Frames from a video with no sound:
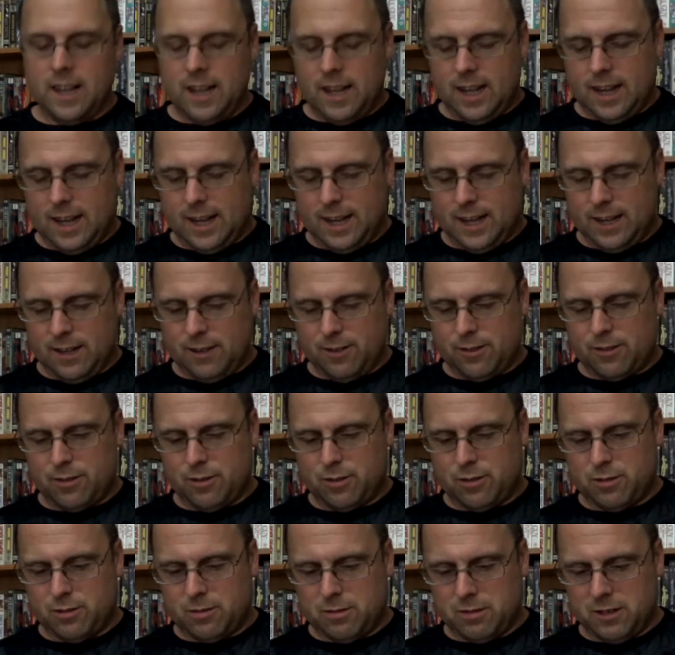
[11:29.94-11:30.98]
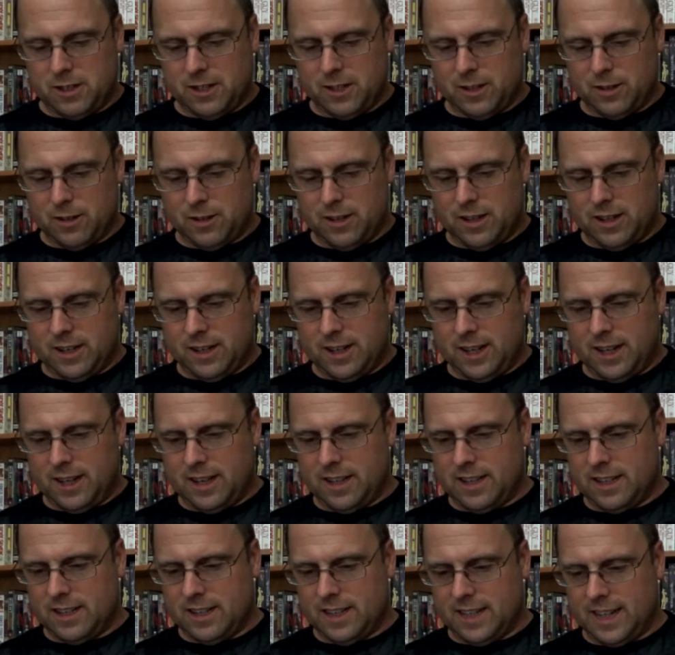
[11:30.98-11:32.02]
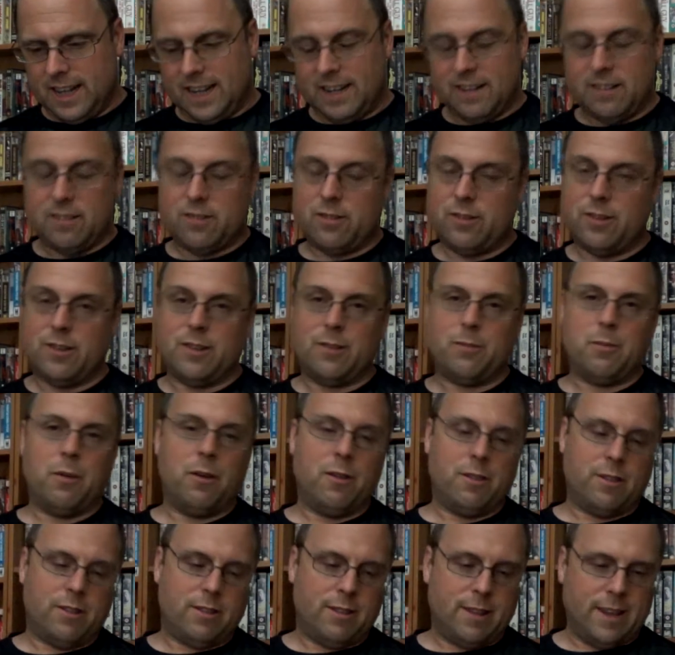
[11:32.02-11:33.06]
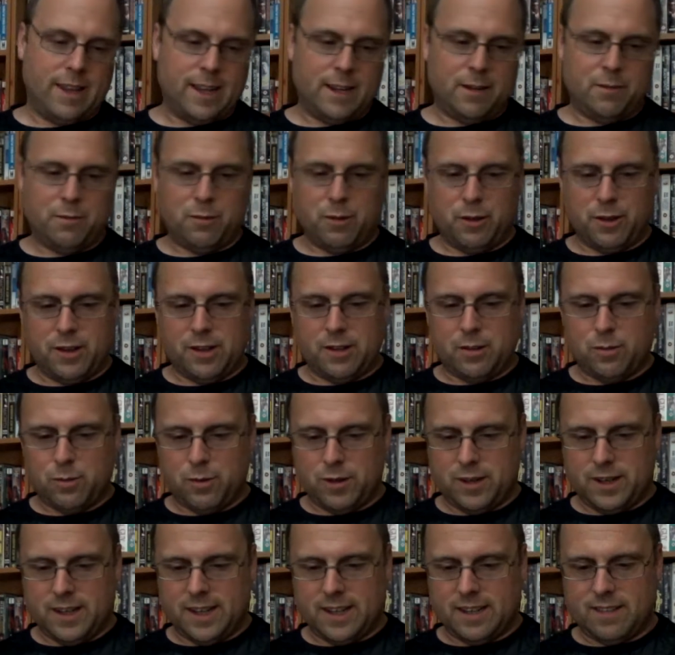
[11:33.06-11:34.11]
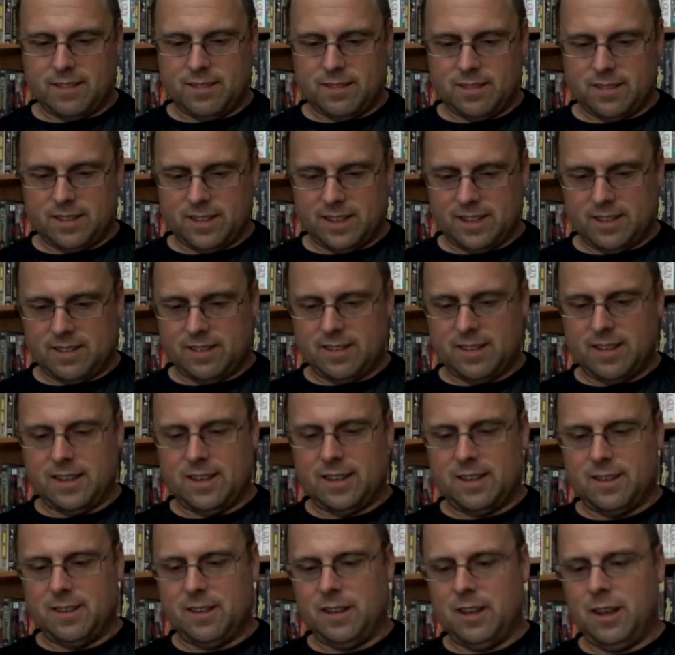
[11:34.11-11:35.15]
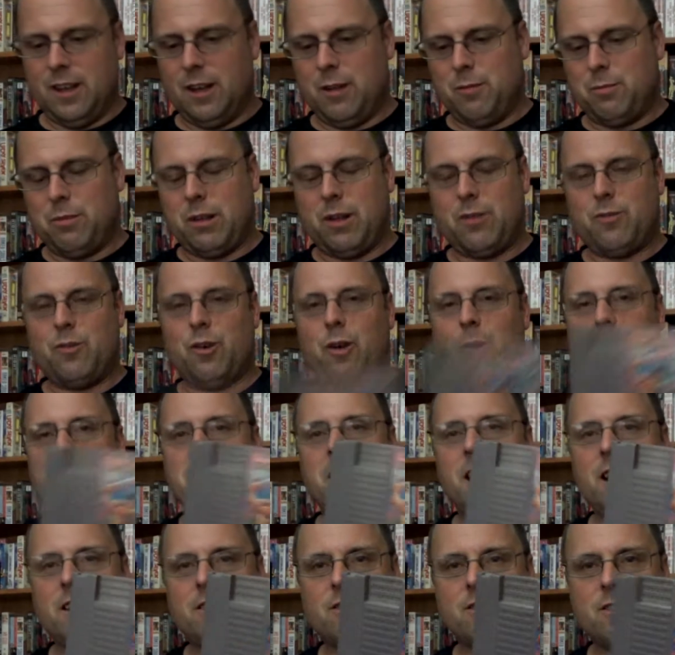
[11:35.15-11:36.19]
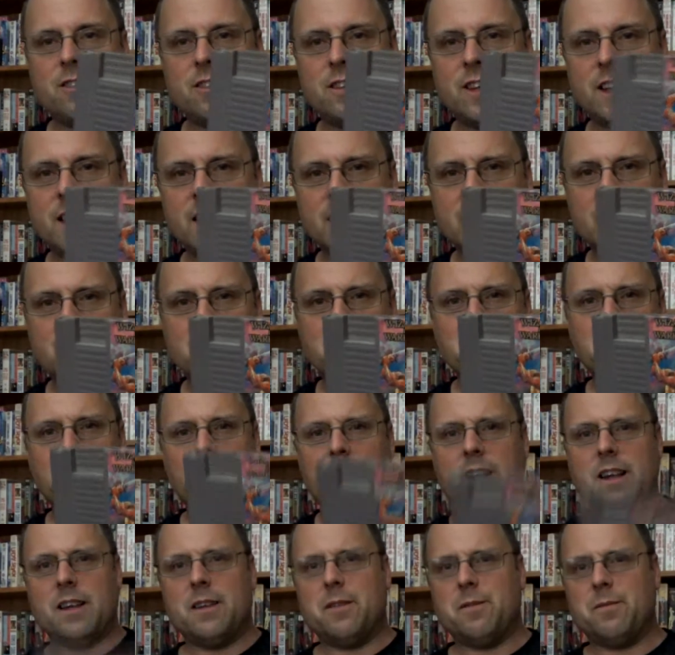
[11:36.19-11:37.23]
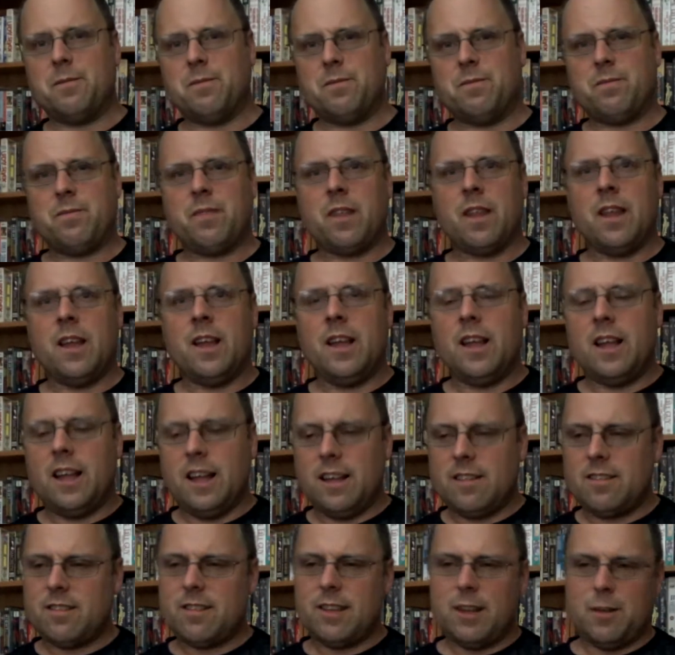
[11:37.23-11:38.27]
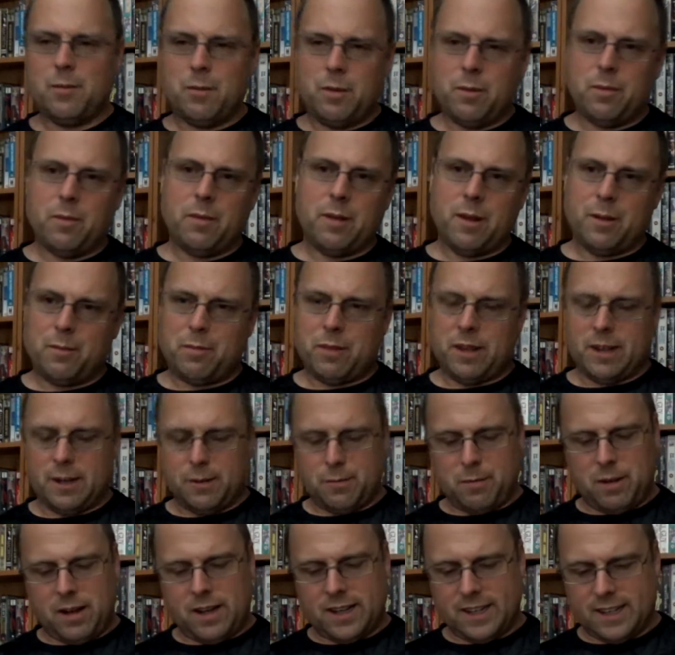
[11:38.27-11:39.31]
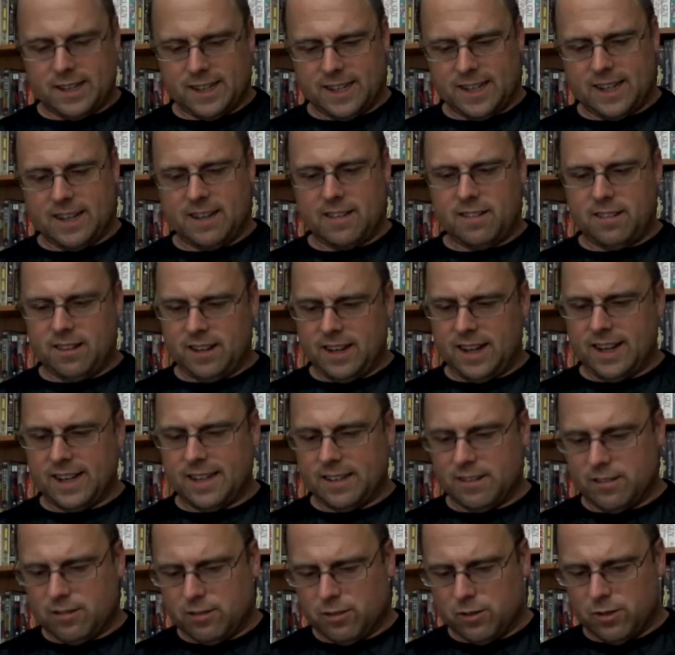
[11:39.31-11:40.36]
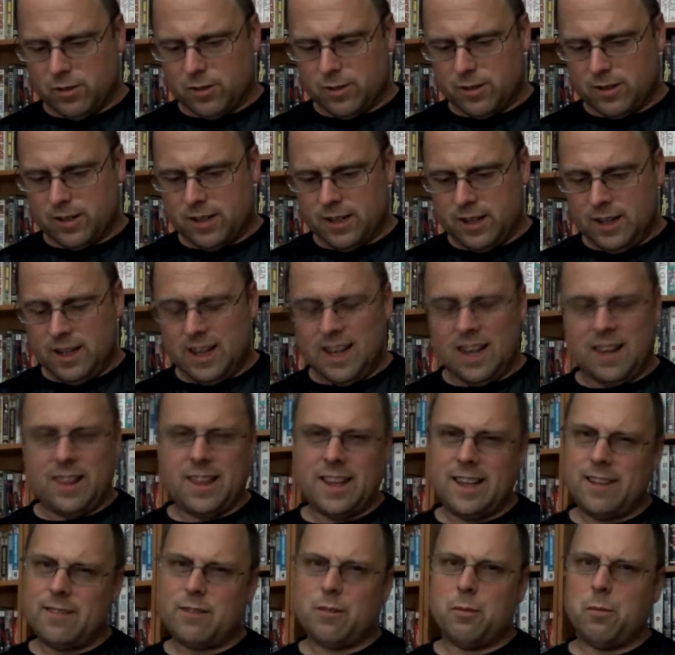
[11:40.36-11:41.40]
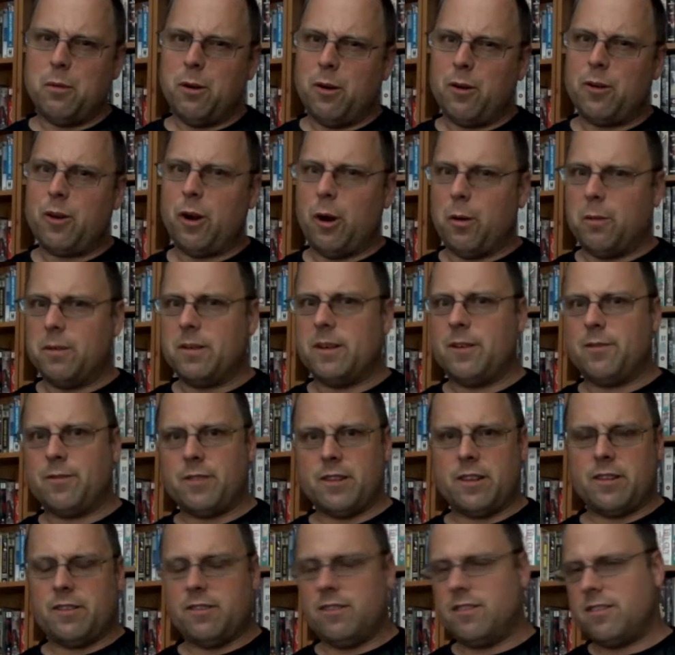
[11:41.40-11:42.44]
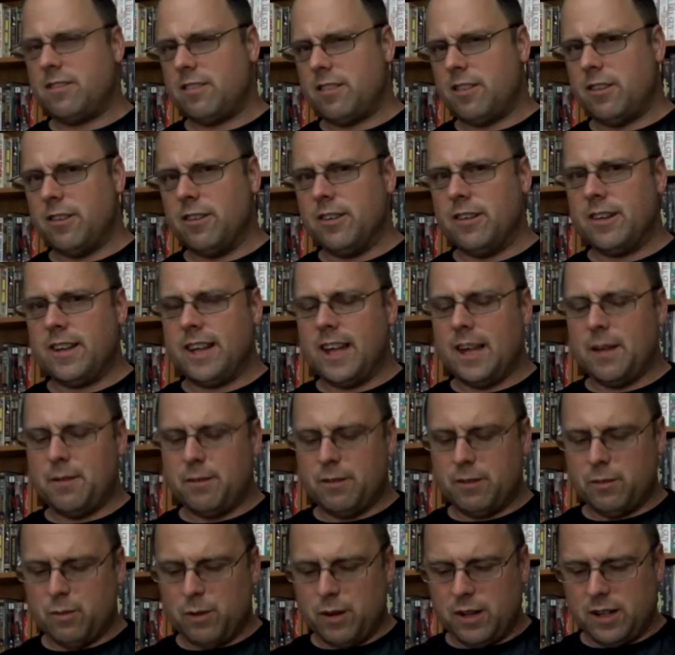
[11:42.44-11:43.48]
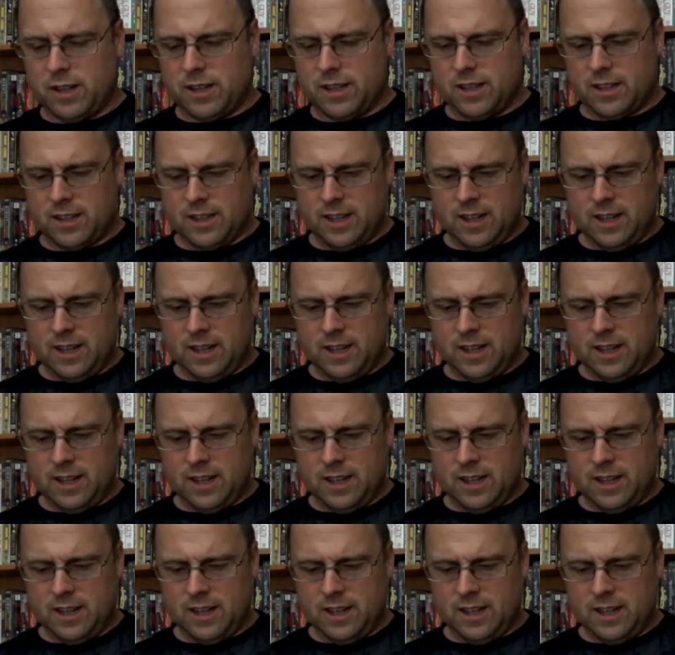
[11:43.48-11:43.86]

It looks, you know, Iron Sword is more the same, but this one, yes, it's a platforming action game. As I say, me and my mate played it back in the day. The Iron Sword, I think, is the more common of the. There's a third game as well.